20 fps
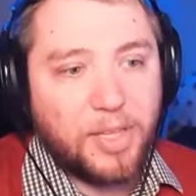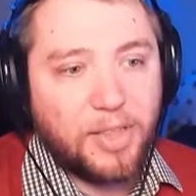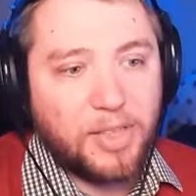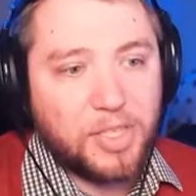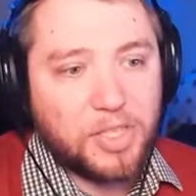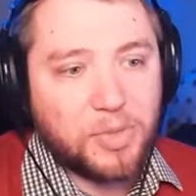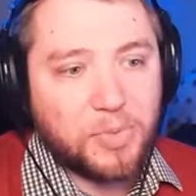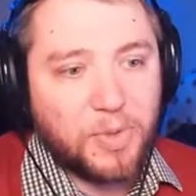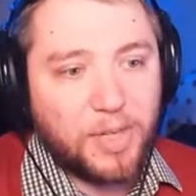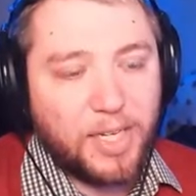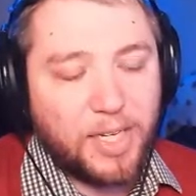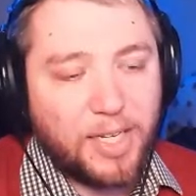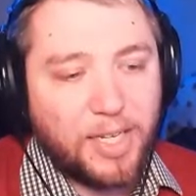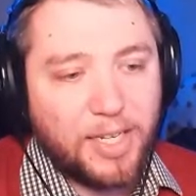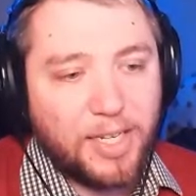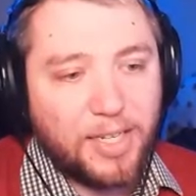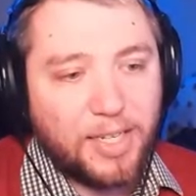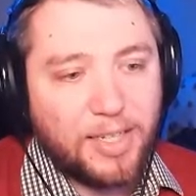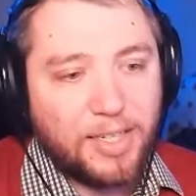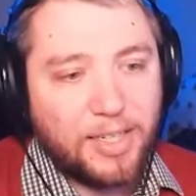this way
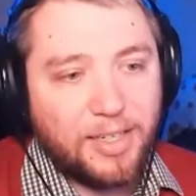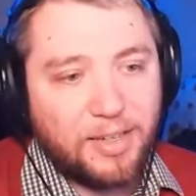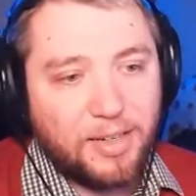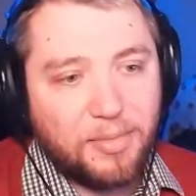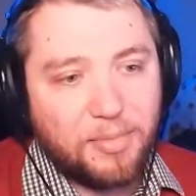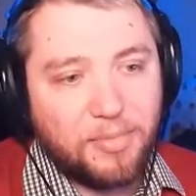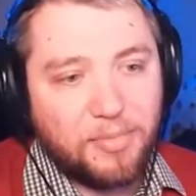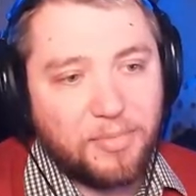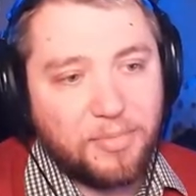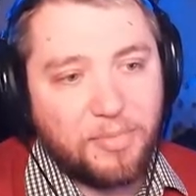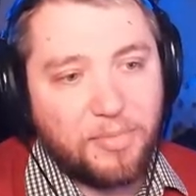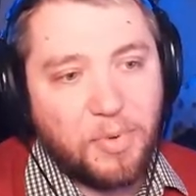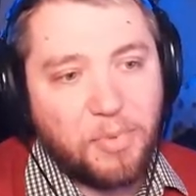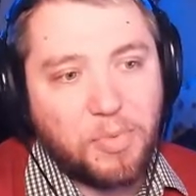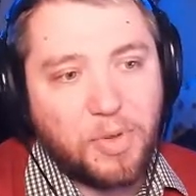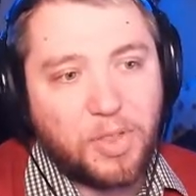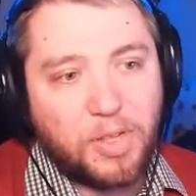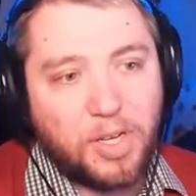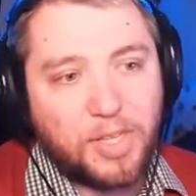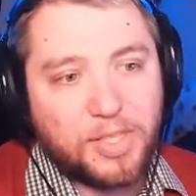when
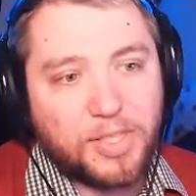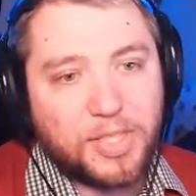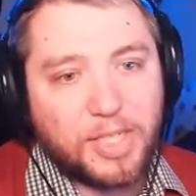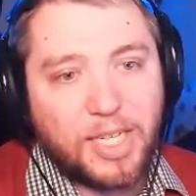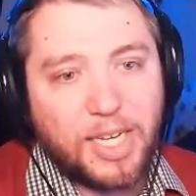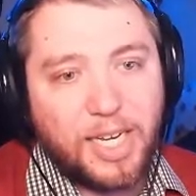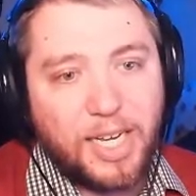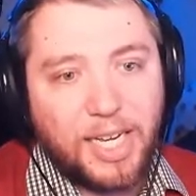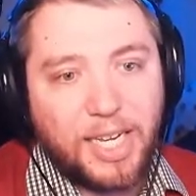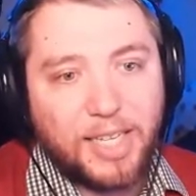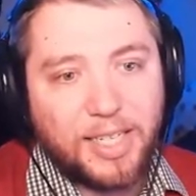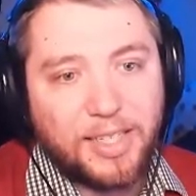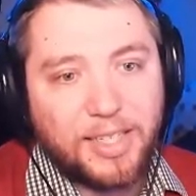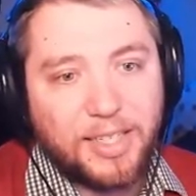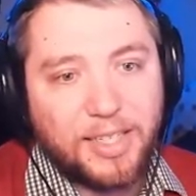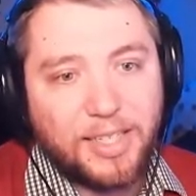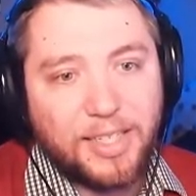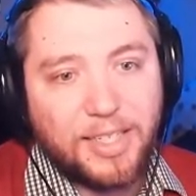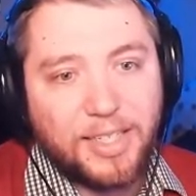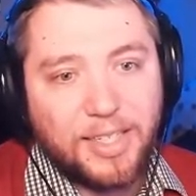we lost the guy,
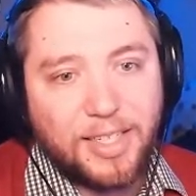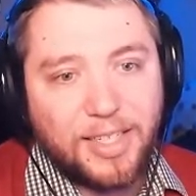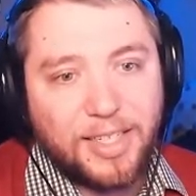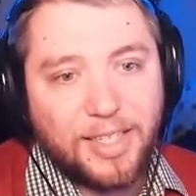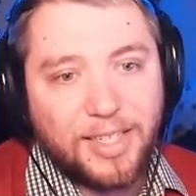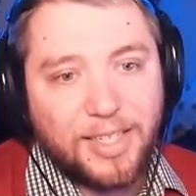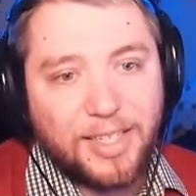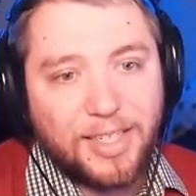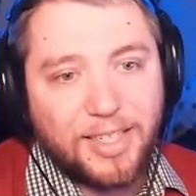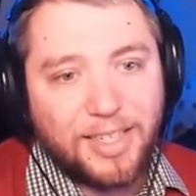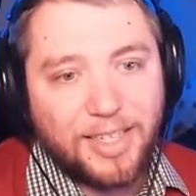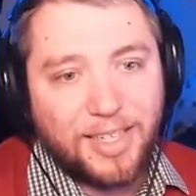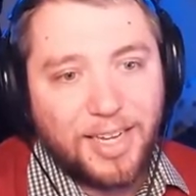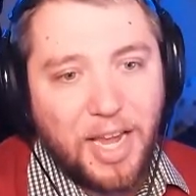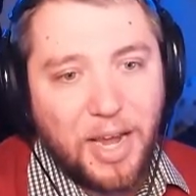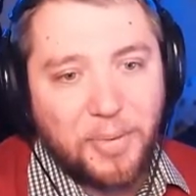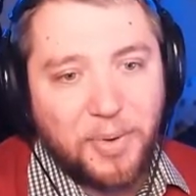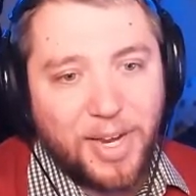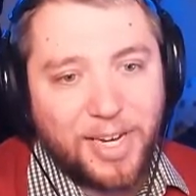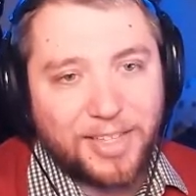
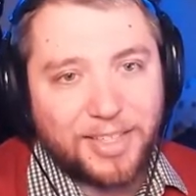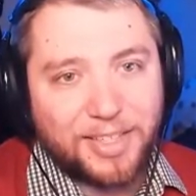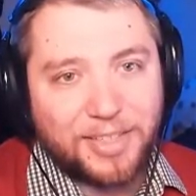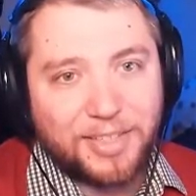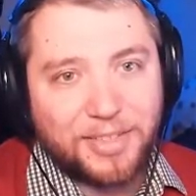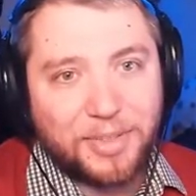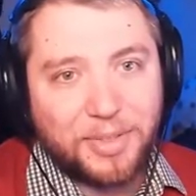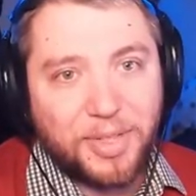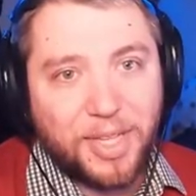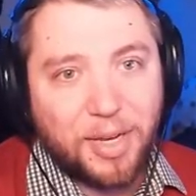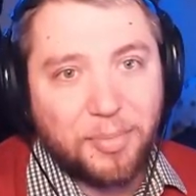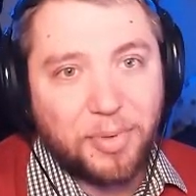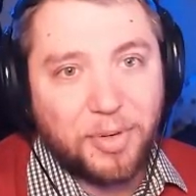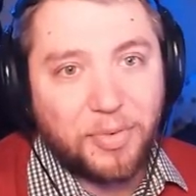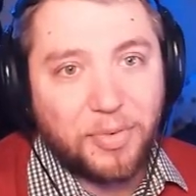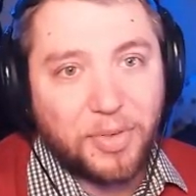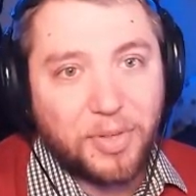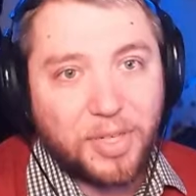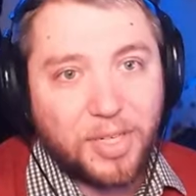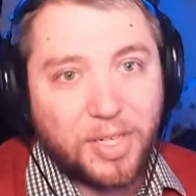and we had to do that. But
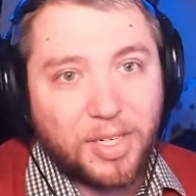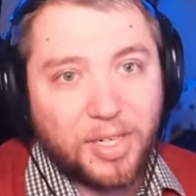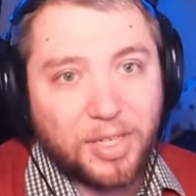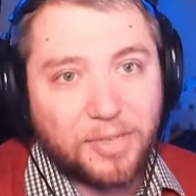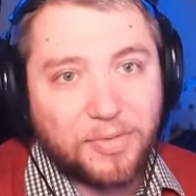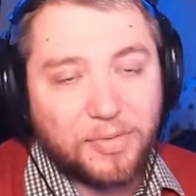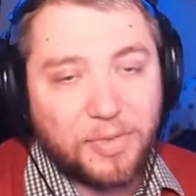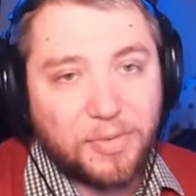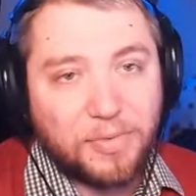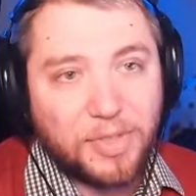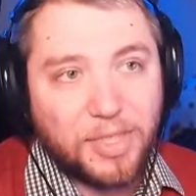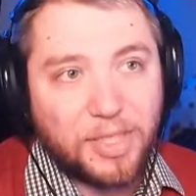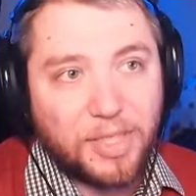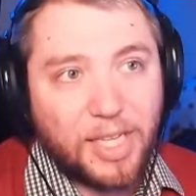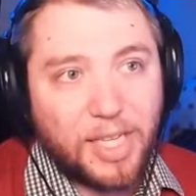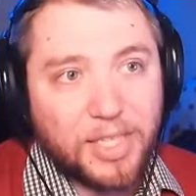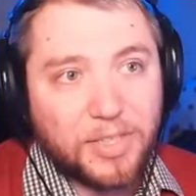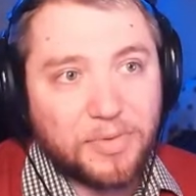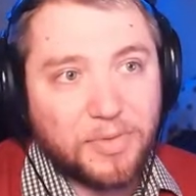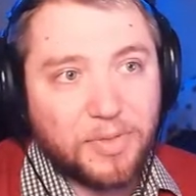if you look at our
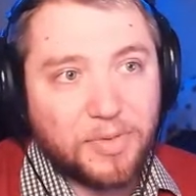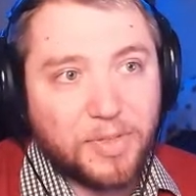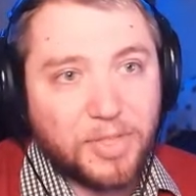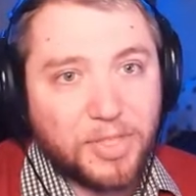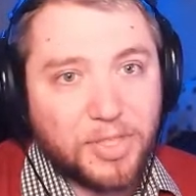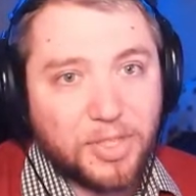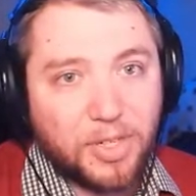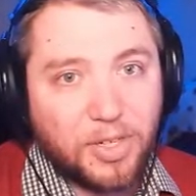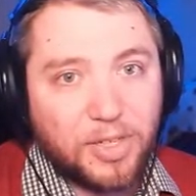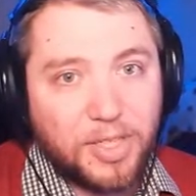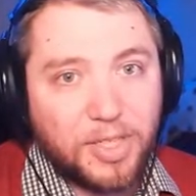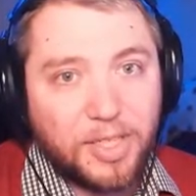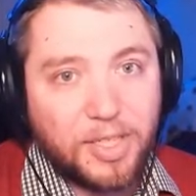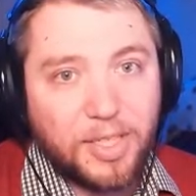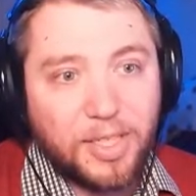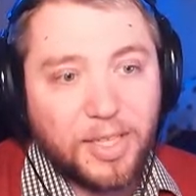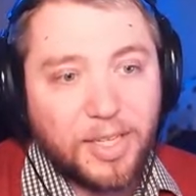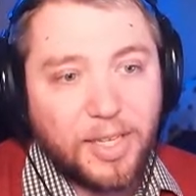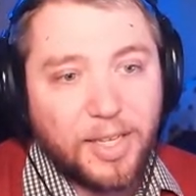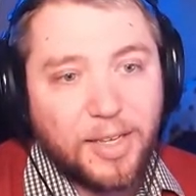last 50 started,
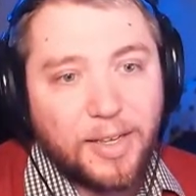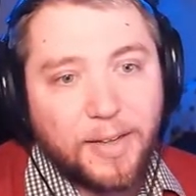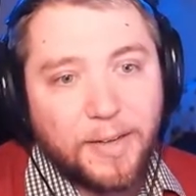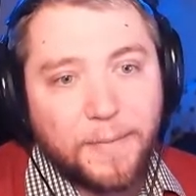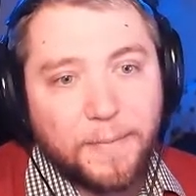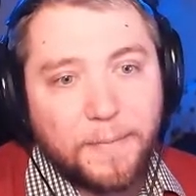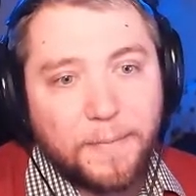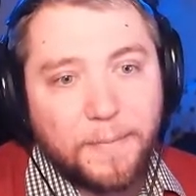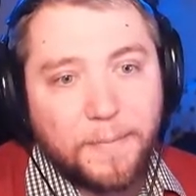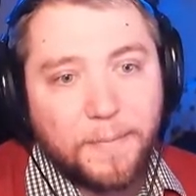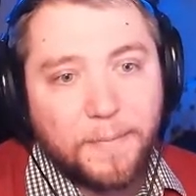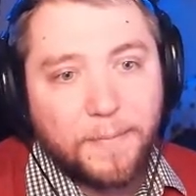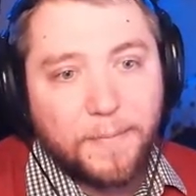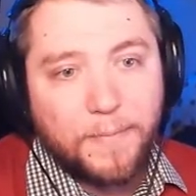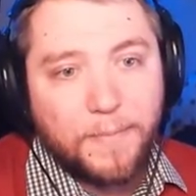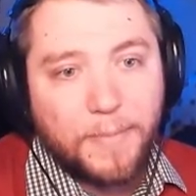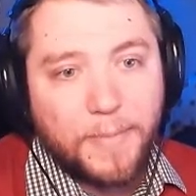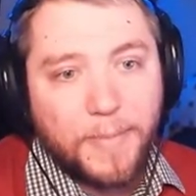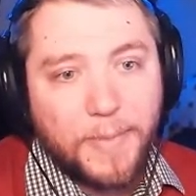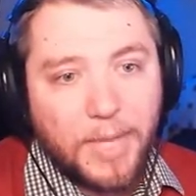
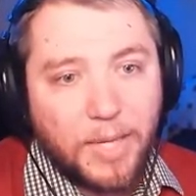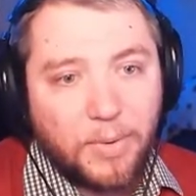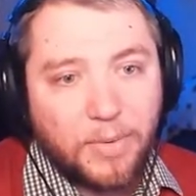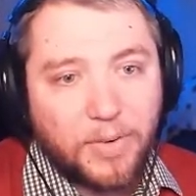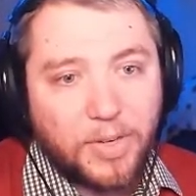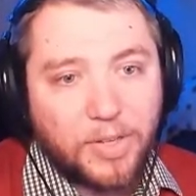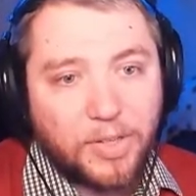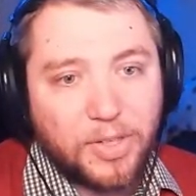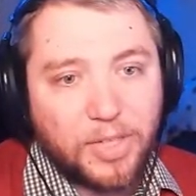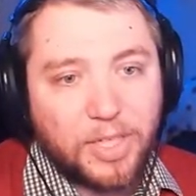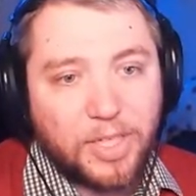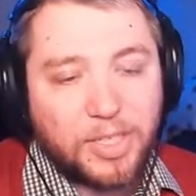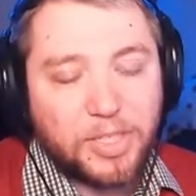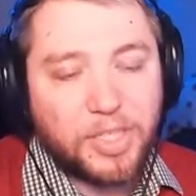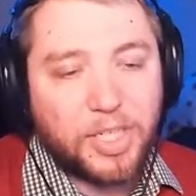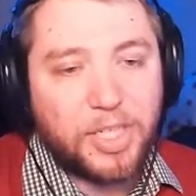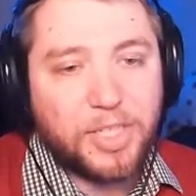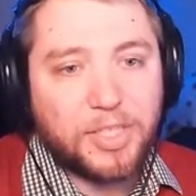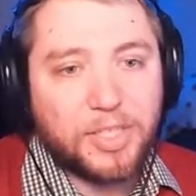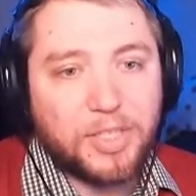we have a clear-cut
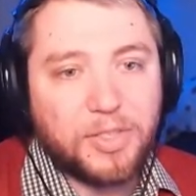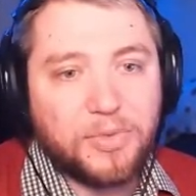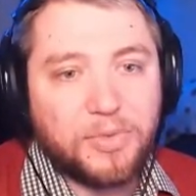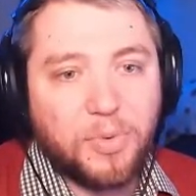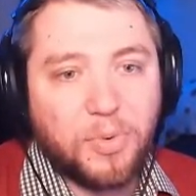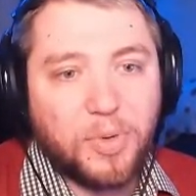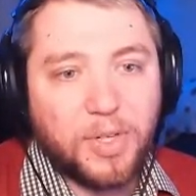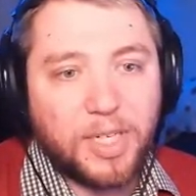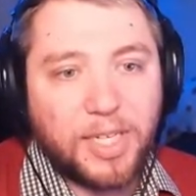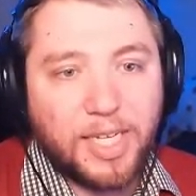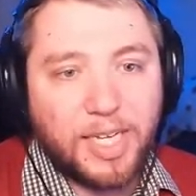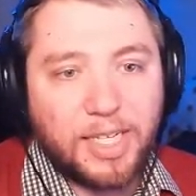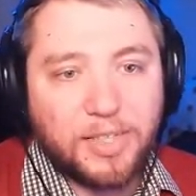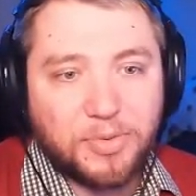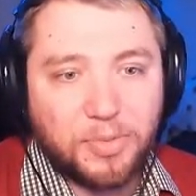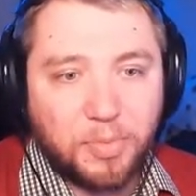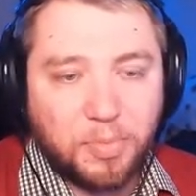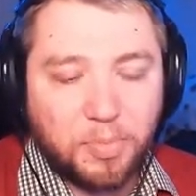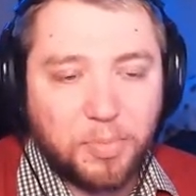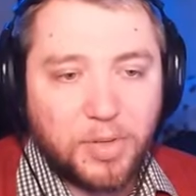chances for and against.
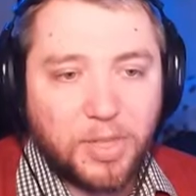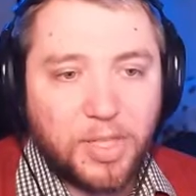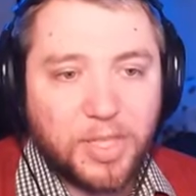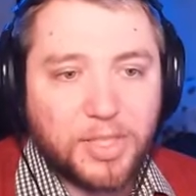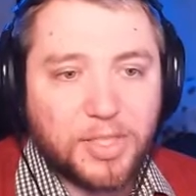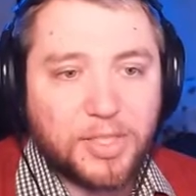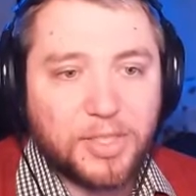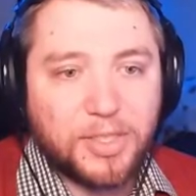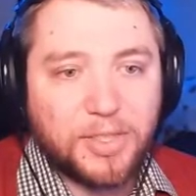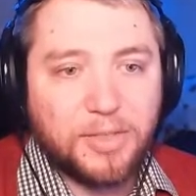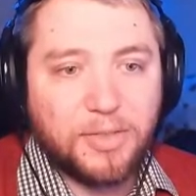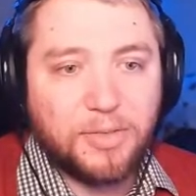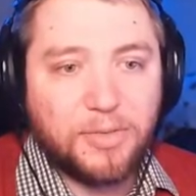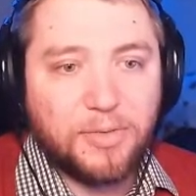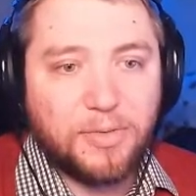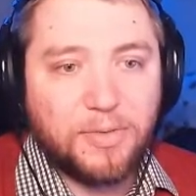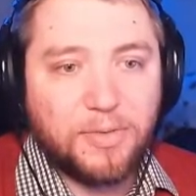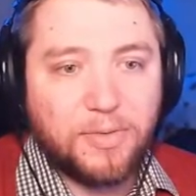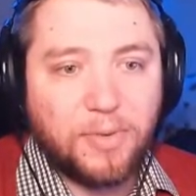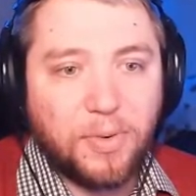We're plus
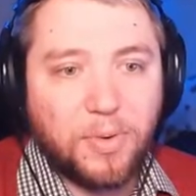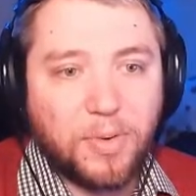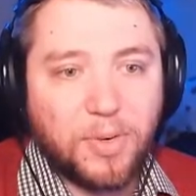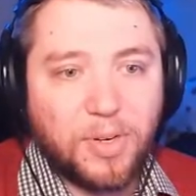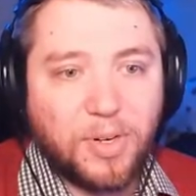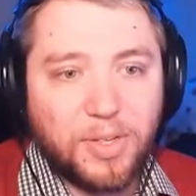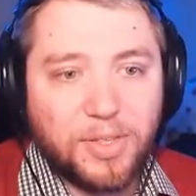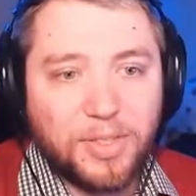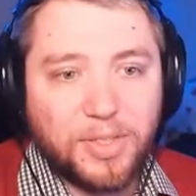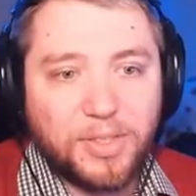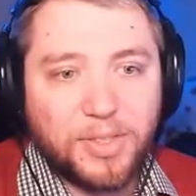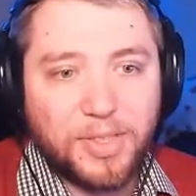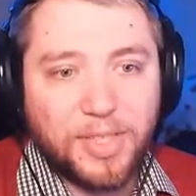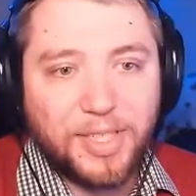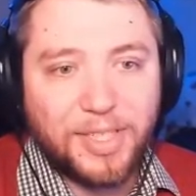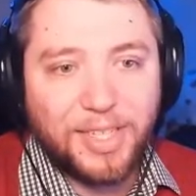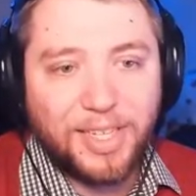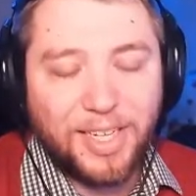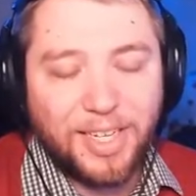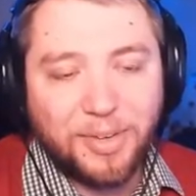
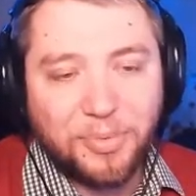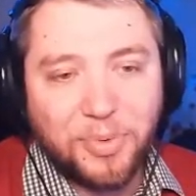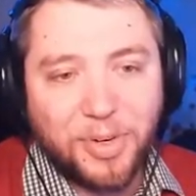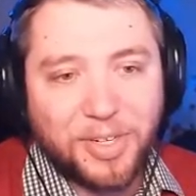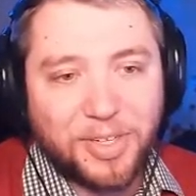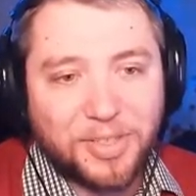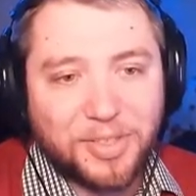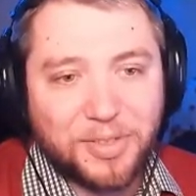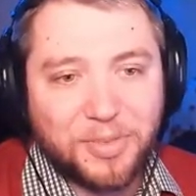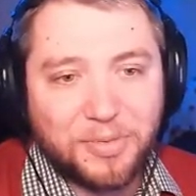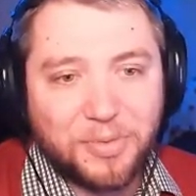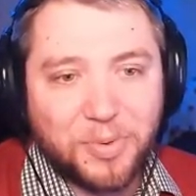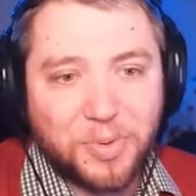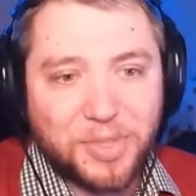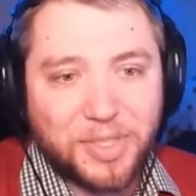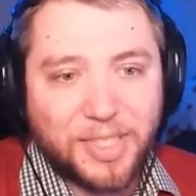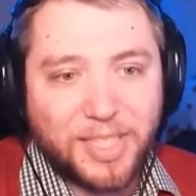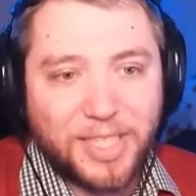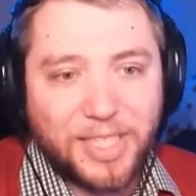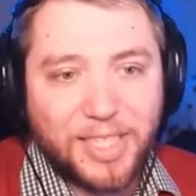
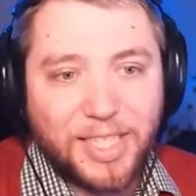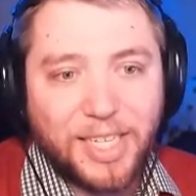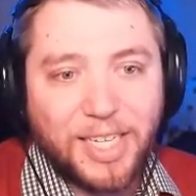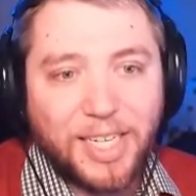114.